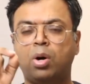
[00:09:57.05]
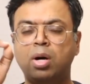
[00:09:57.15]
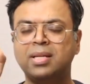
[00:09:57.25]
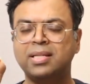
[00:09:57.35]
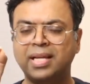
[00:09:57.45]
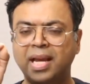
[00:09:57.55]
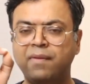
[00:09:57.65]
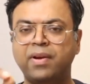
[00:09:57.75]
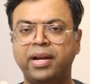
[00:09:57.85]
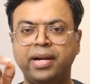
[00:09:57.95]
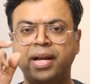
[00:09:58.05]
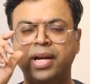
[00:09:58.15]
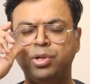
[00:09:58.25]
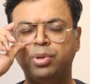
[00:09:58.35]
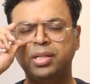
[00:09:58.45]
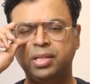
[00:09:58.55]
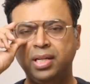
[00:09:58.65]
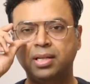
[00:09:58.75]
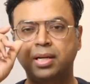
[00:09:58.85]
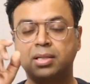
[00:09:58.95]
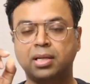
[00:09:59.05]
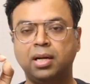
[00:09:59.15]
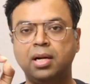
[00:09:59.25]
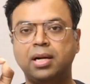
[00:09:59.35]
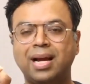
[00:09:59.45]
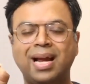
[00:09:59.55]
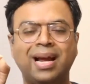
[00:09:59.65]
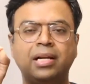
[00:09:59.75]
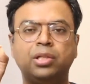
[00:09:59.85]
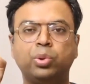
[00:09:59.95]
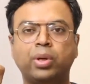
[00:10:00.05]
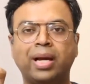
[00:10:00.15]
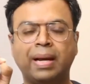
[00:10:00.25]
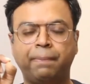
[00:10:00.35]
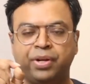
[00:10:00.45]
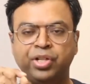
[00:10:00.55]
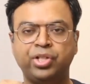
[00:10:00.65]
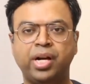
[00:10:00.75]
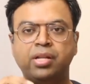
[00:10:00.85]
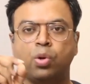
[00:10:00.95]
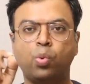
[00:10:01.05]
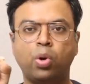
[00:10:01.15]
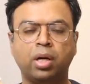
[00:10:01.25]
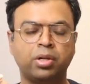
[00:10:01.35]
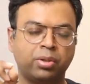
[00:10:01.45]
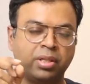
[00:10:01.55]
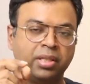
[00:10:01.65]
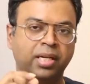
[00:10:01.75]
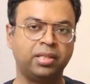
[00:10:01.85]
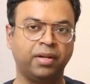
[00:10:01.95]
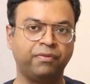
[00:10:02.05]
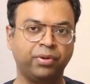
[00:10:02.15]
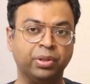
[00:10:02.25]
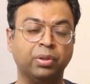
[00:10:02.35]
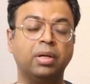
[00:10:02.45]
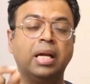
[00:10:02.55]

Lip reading: on the same very day, you can see the result and you can appreciate the work your surgeon has done for you.